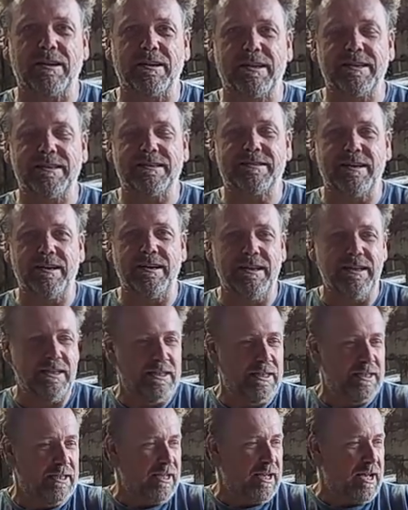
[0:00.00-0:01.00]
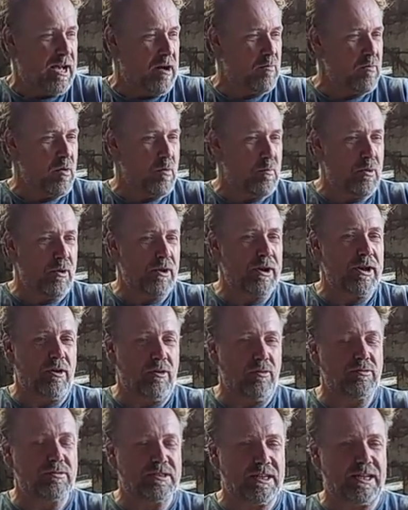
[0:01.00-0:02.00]
Lesa, and we'll put it
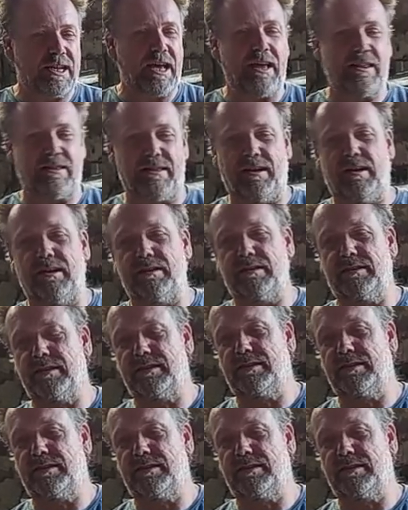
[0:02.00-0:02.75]
all together.